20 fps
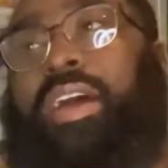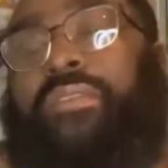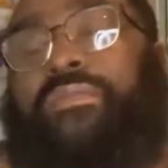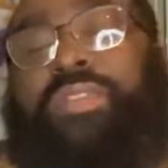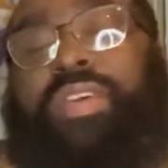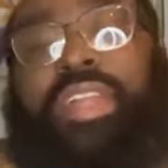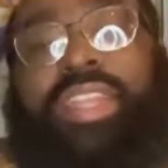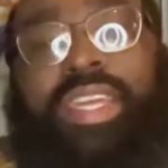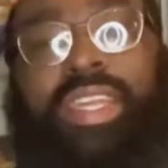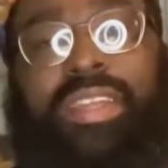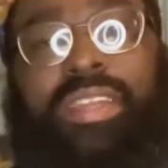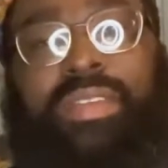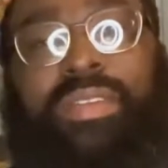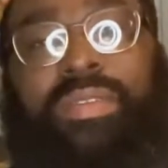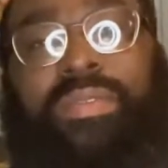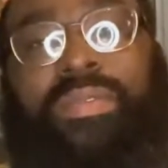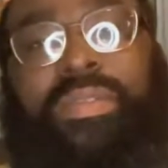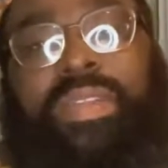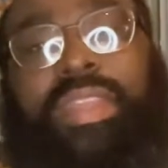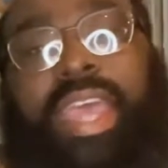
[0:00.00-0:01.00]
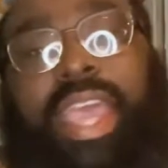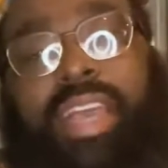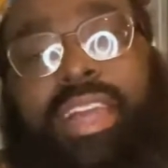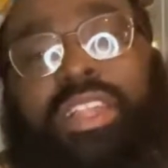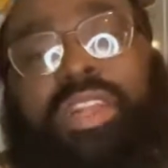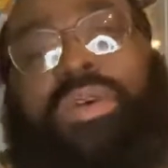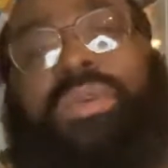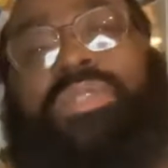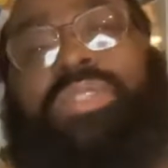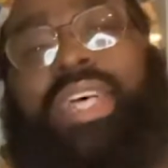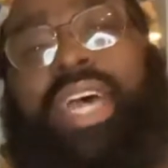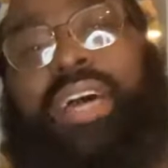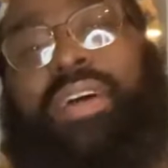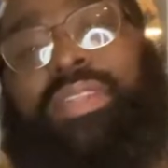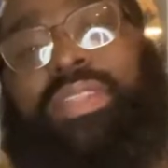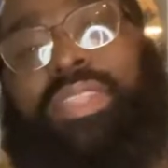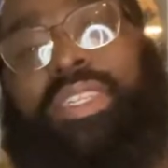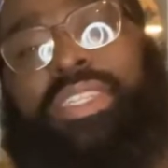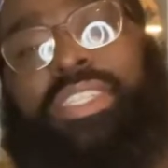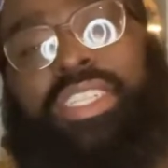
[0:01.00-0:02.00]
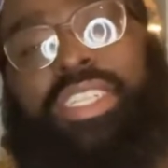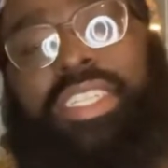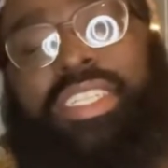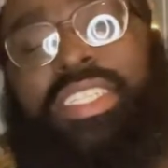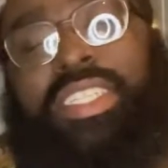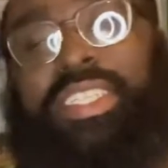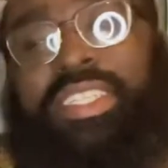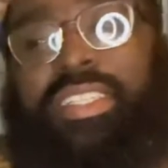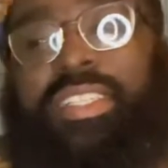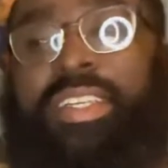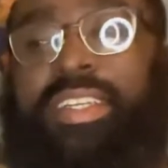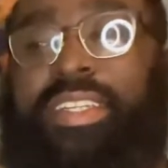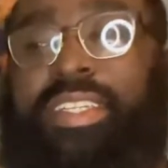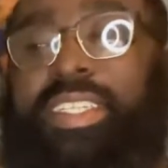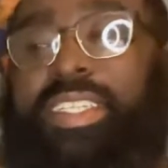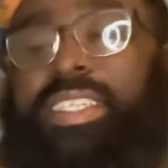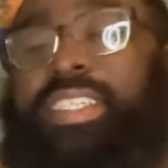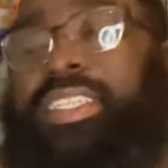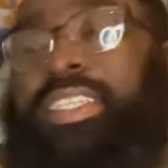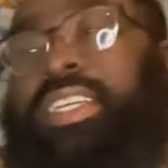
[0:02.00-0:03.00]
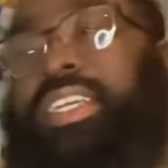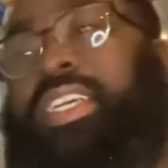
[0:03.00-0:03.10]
villain that closed out the GT series.